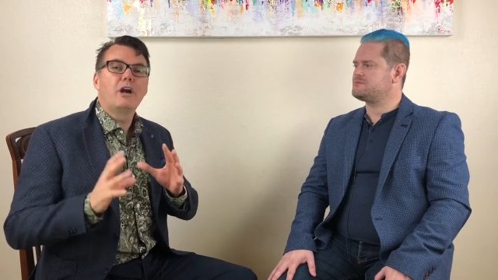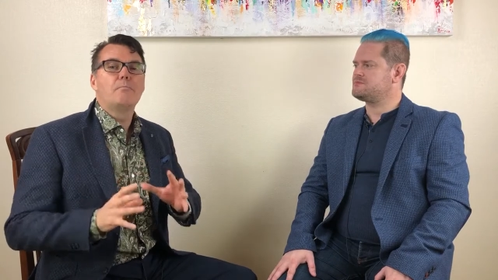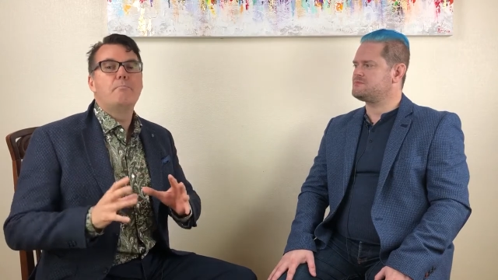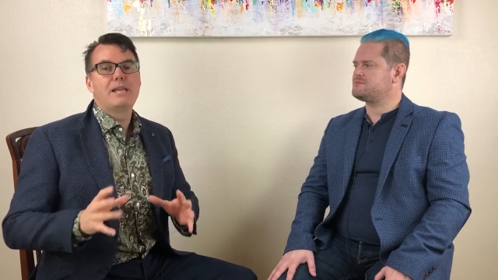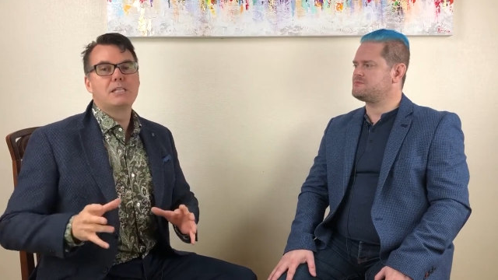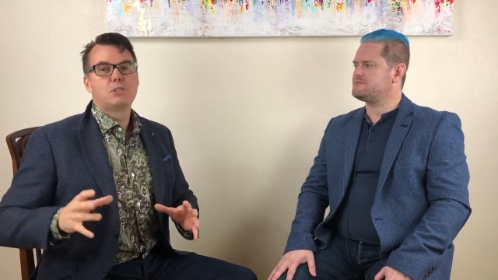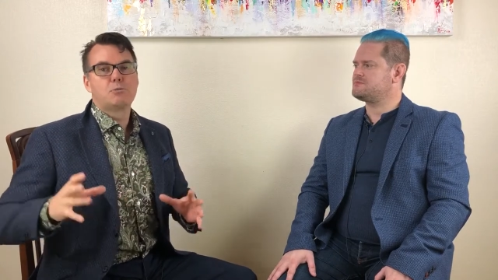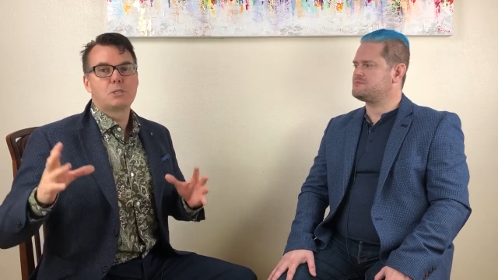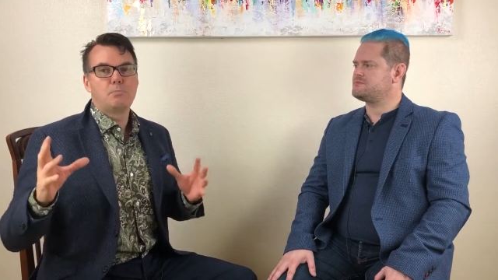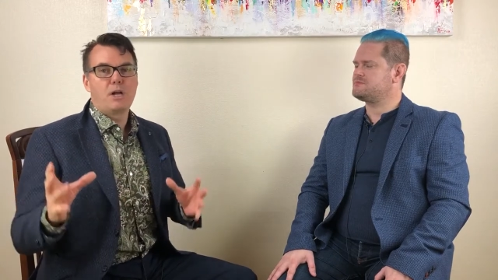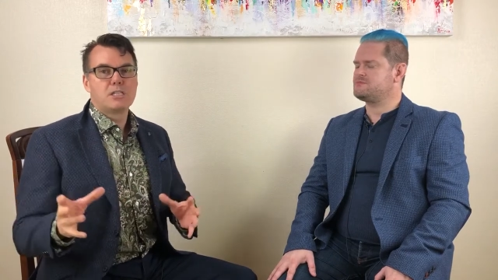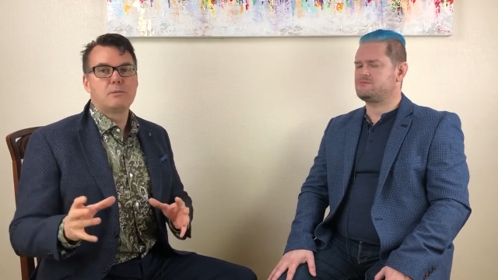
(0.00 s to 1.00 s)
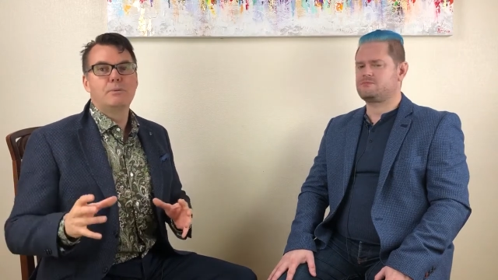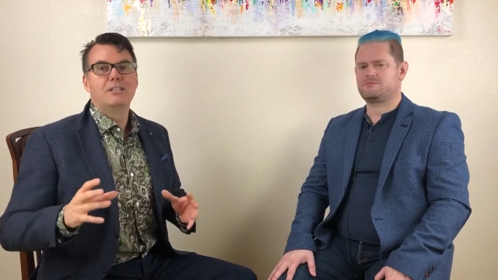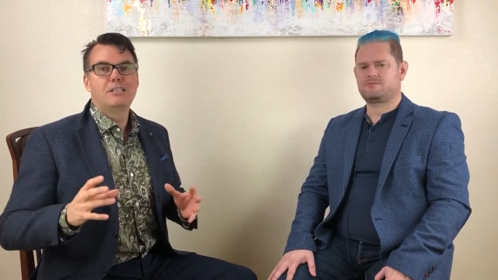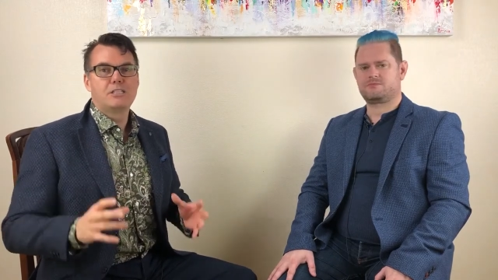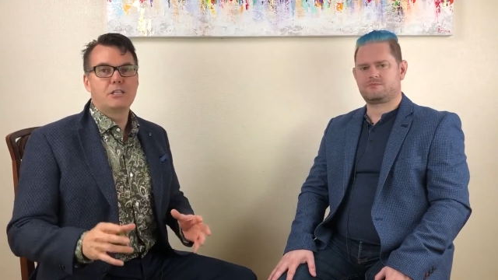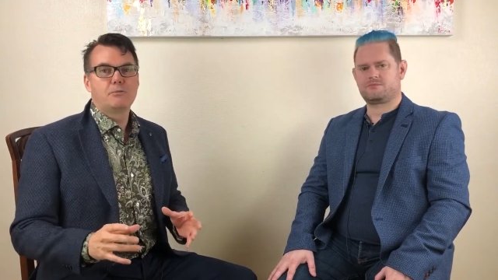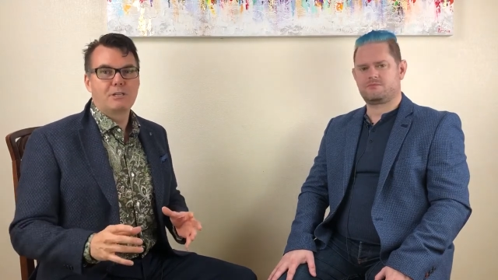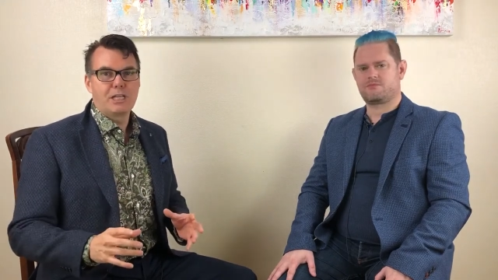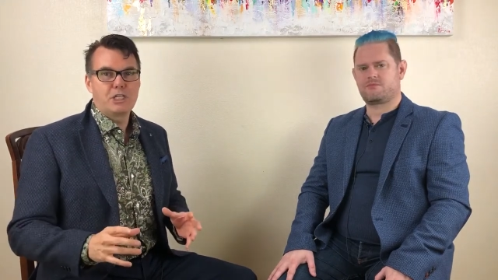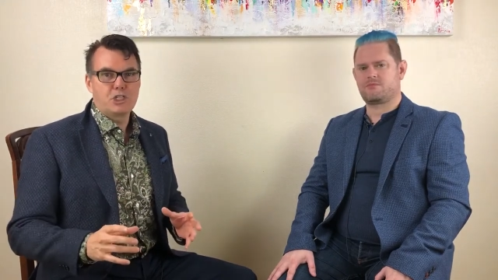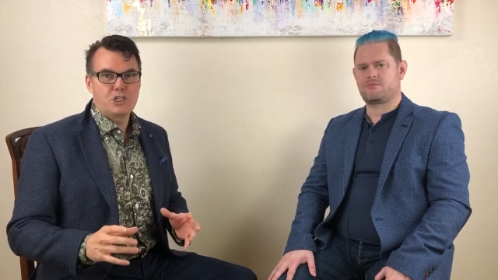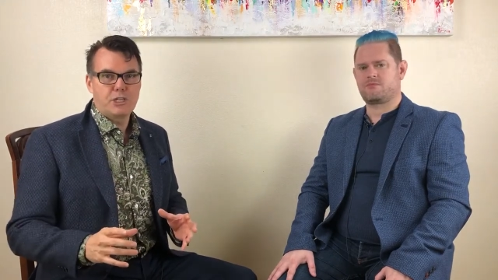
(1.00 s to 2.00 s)
Speaker 1: are men's responsibilities in
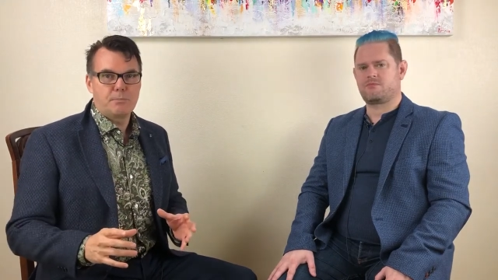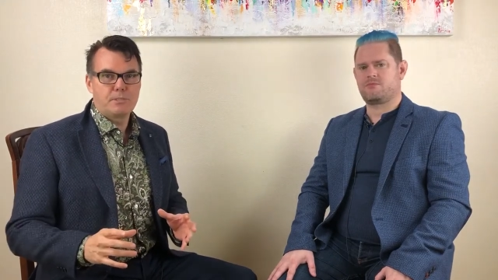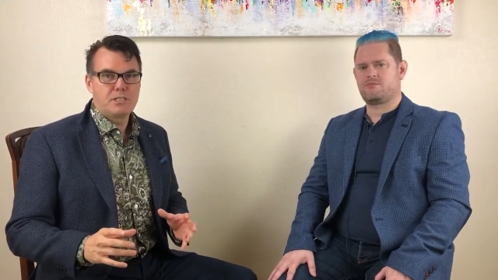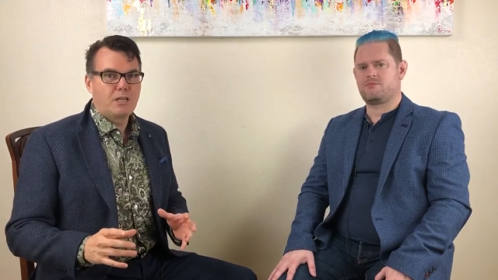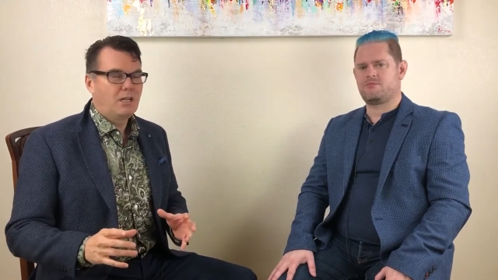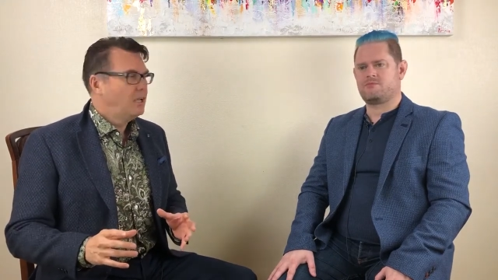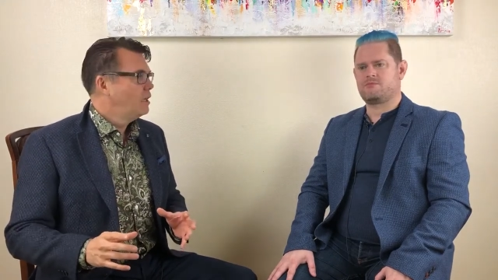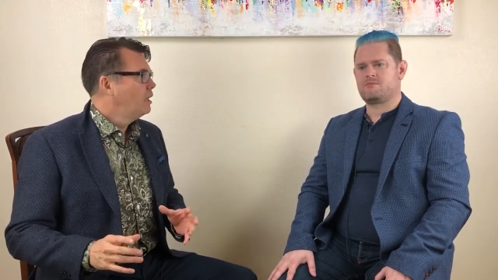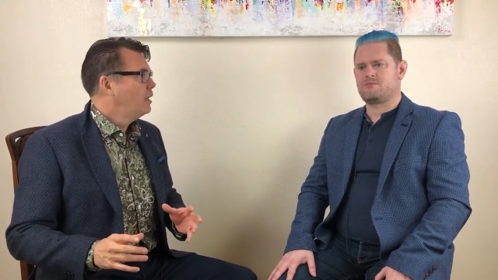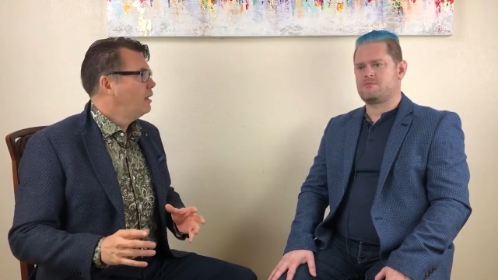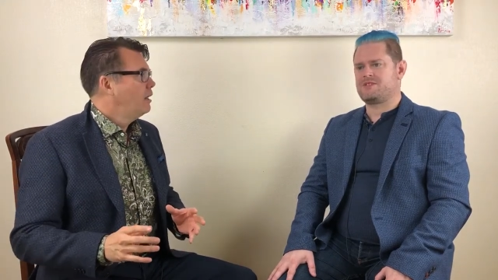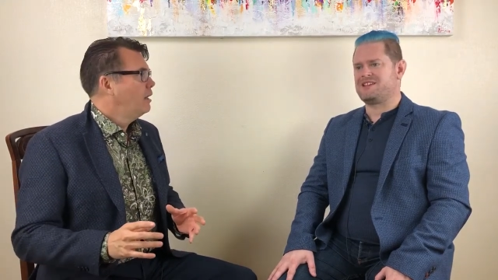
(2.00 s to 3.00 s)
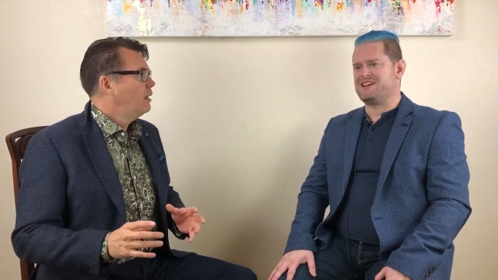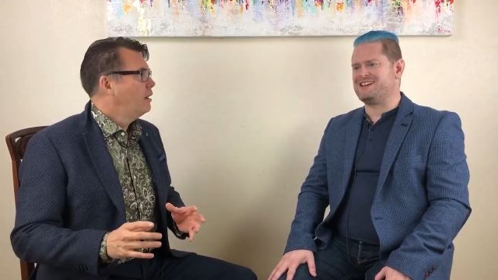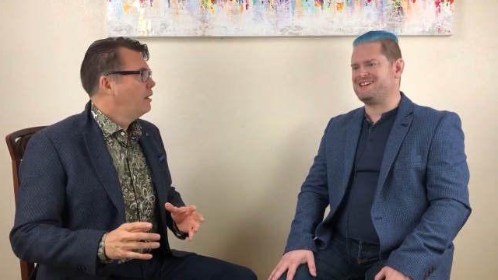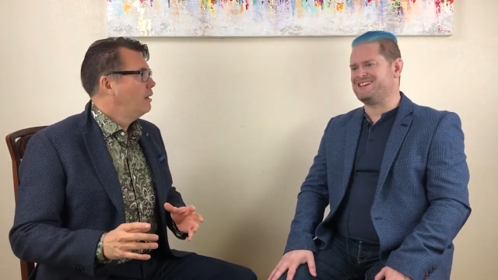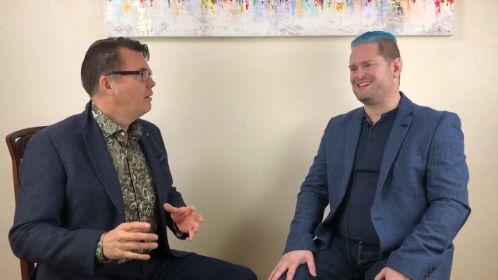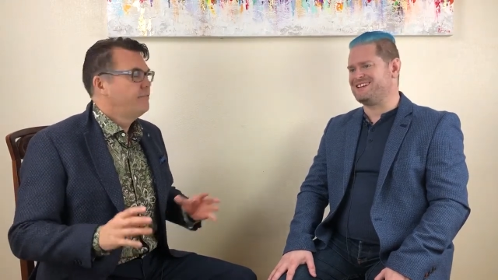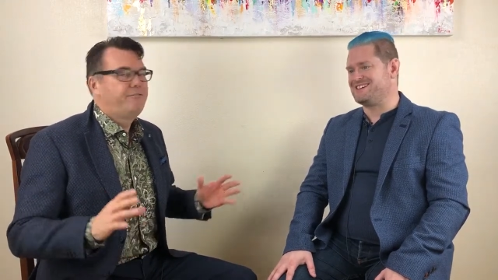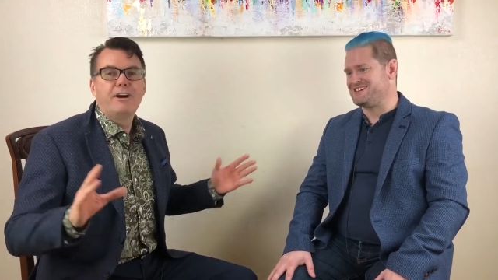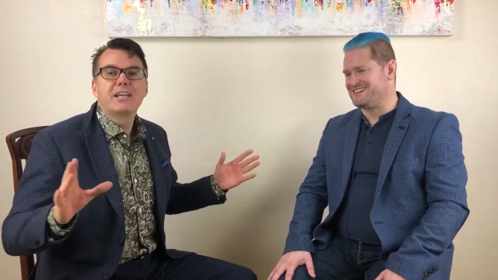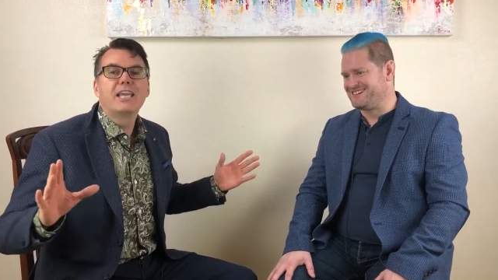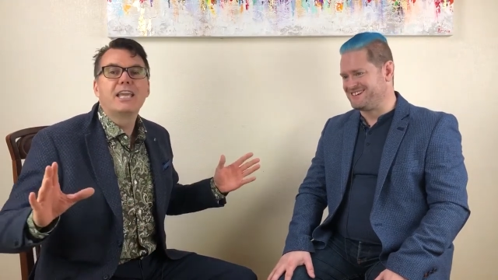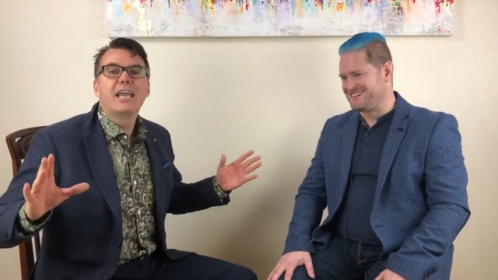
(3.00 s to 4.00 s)
relationships?
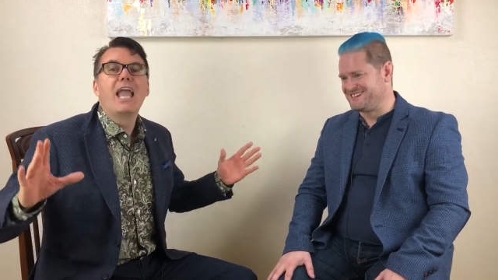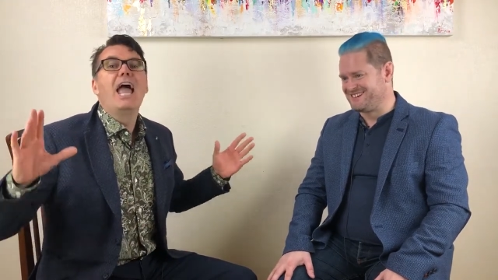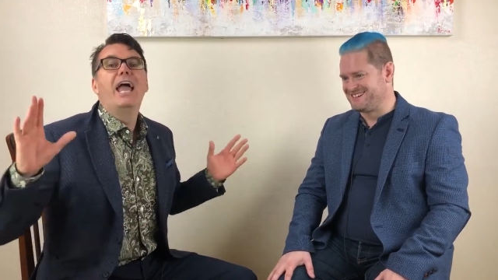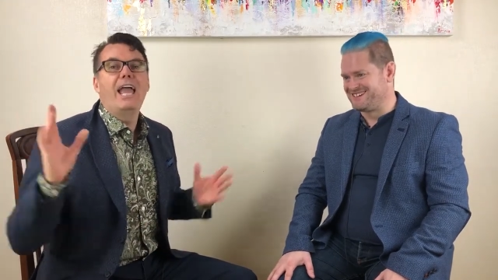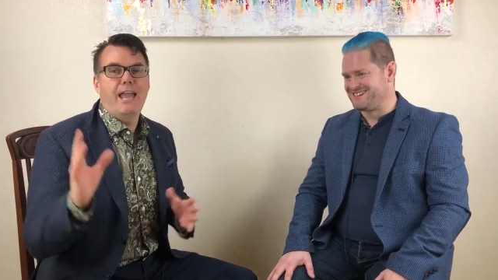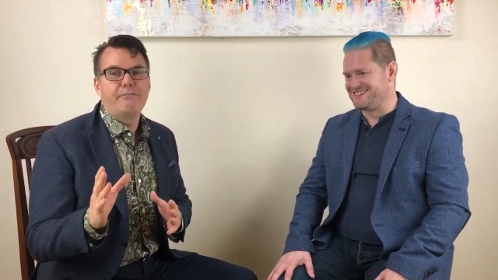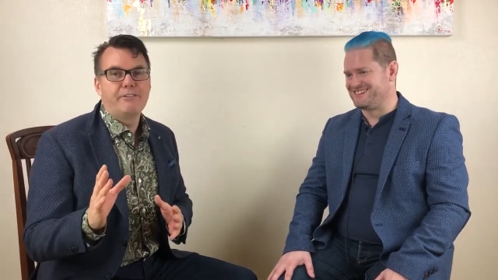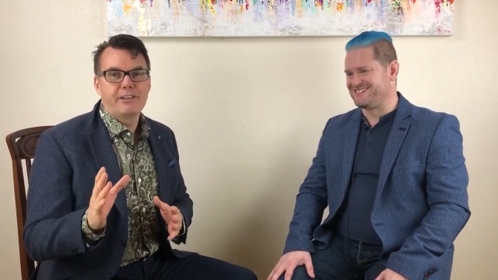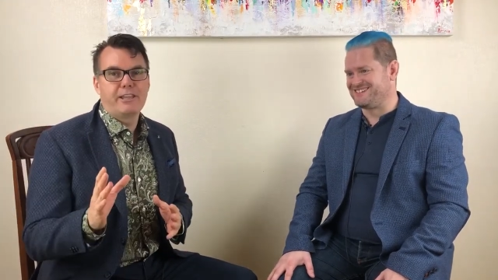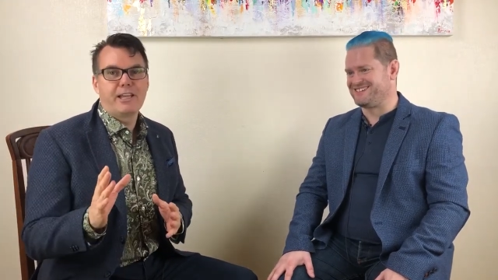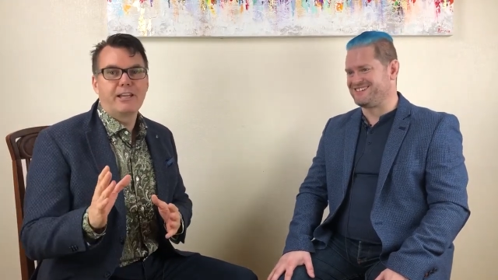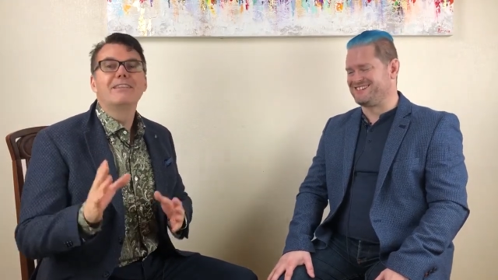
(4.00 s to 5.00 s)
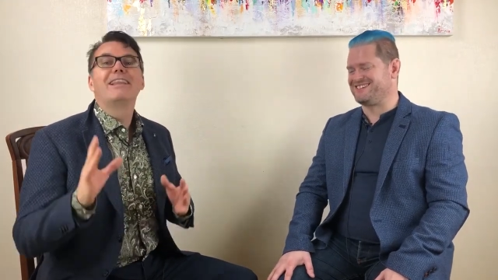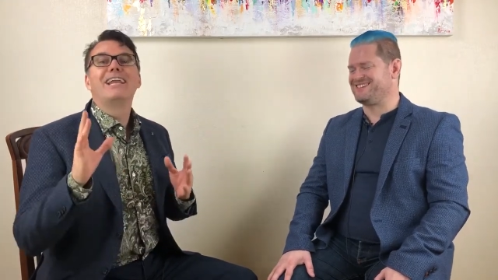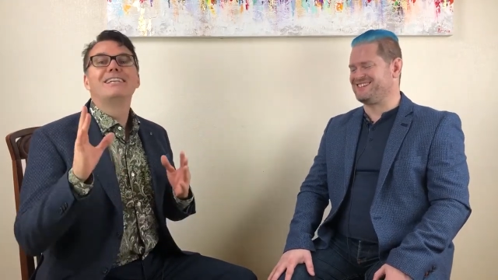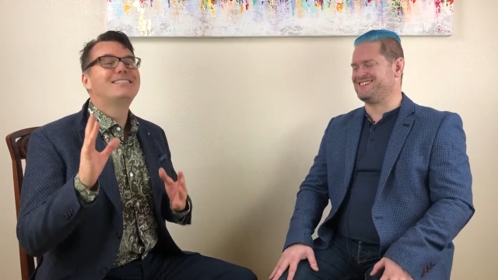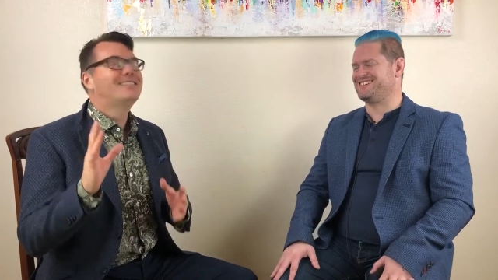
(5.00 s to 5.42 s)
Fucking everything. That